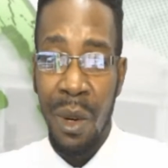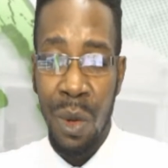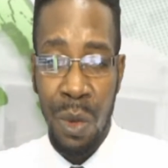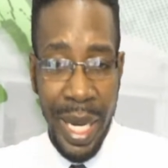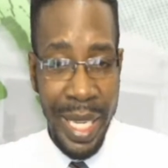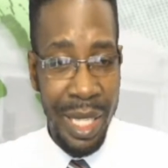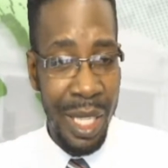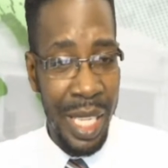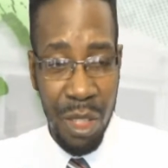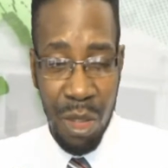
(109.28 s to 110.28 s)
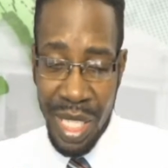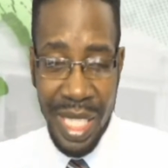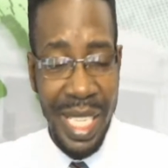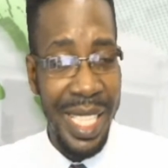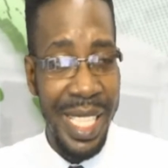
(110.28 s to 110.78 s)
Quite an
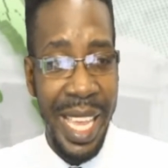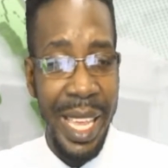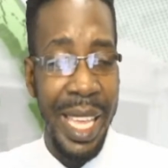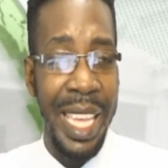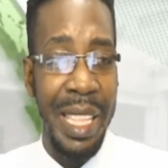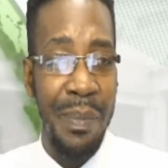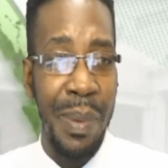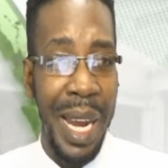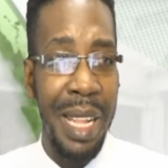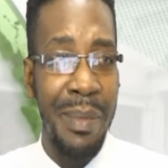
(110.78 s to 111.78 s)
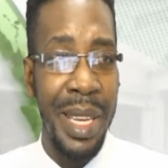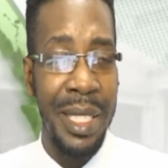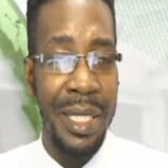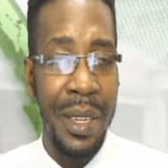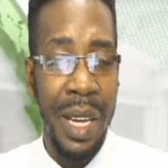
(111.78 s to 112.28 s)
interesting day in
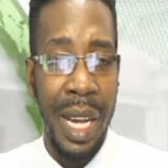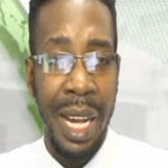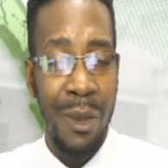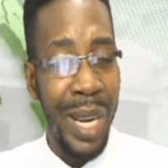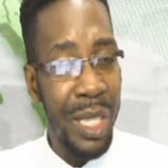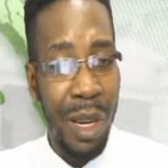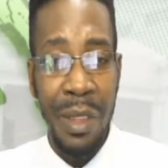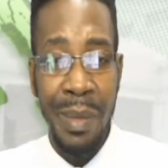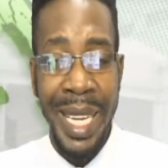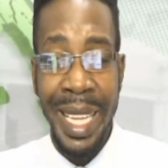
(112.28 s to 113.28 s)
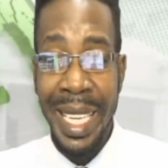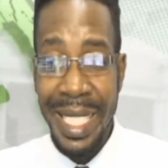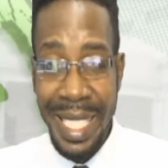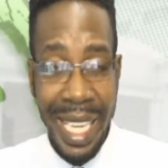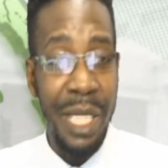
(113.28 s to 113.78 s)
Parliament. Right off the bat, I can
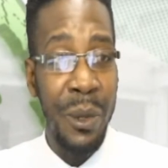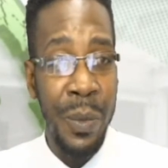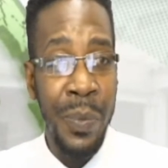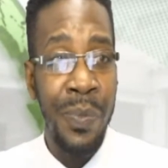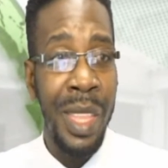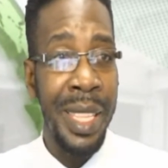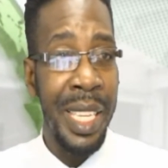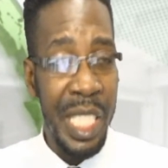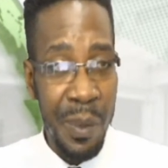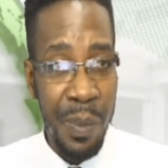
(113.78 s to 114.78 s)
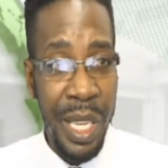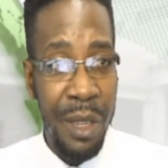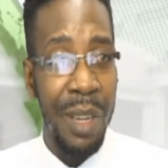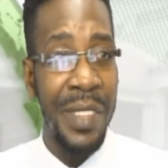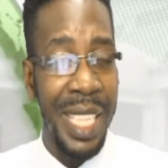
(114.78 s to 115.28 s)
tell you that the Speaker
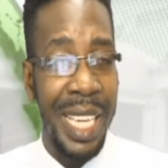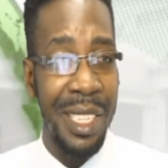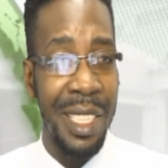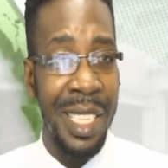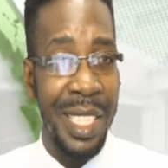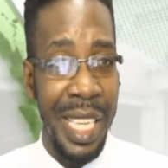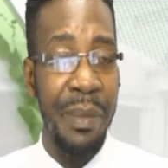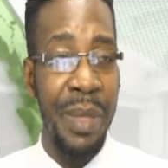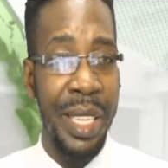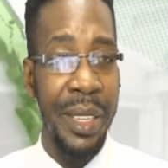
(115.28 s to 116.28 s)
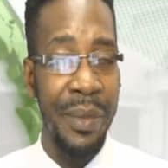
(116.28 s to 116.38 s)
of the National Assembly,